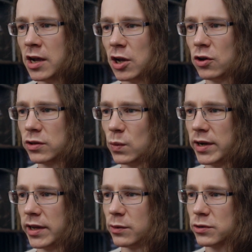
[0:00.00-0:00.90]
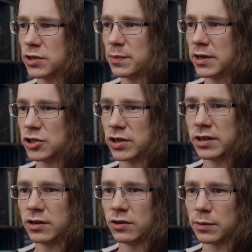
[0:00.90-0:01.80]
Along the way, you also managed to
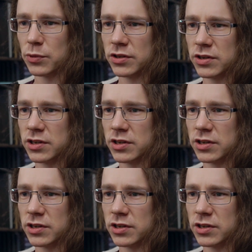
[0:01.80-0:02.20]
unlock the Brotherhood